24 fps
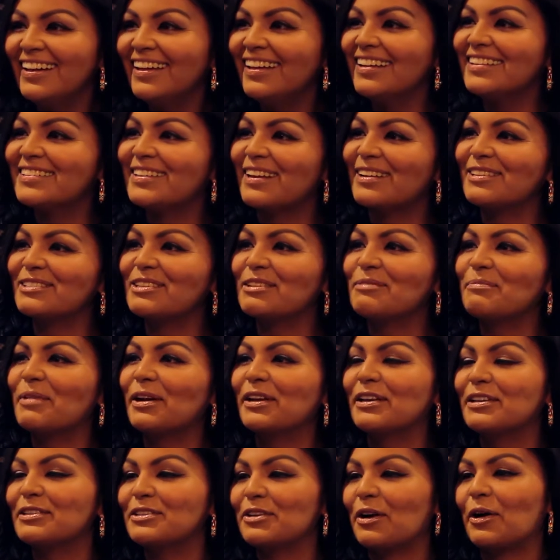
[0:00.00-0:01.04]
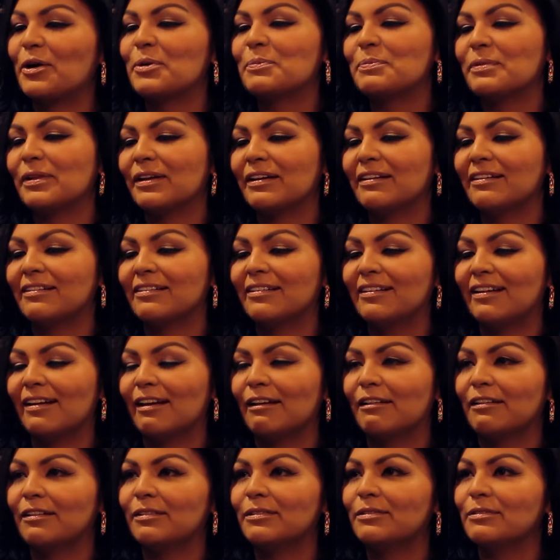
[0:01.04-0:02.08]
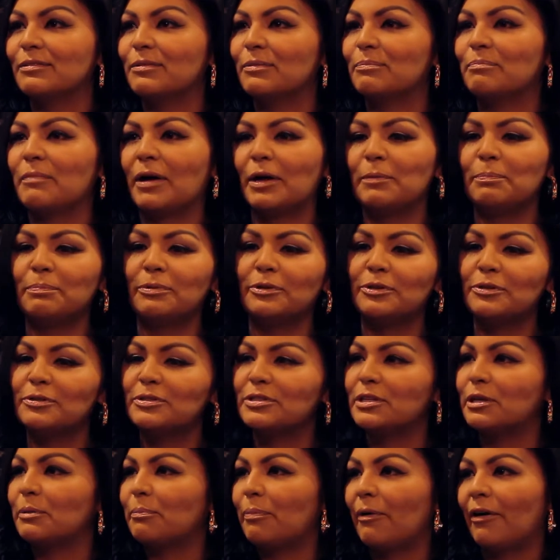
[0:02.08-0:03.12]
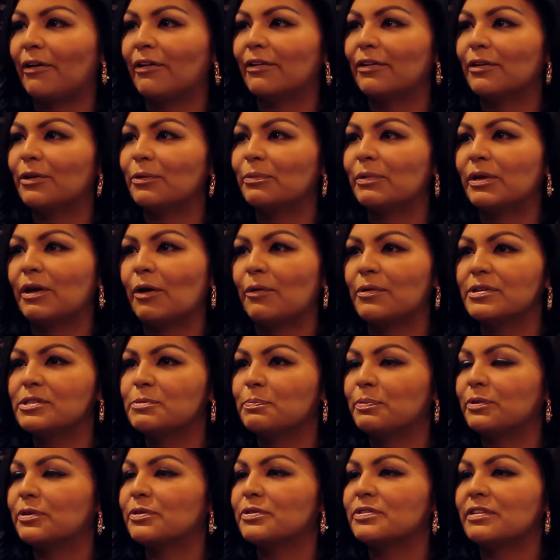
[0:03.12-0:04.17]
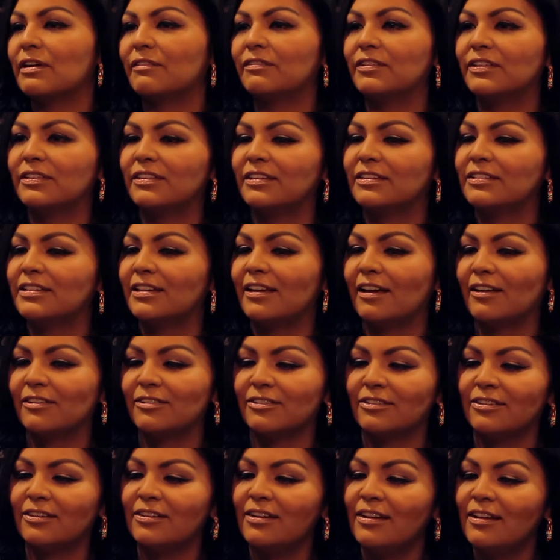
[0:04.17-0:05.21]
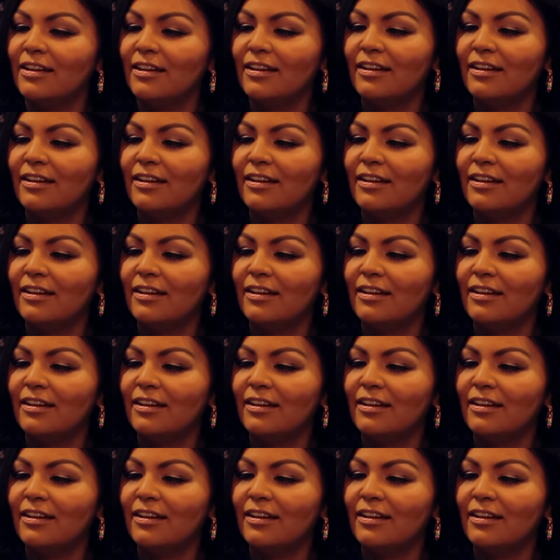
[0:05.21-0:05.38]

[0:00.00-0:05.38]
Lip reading: He's actually my guitar player and my producing partner. We always produce everything together.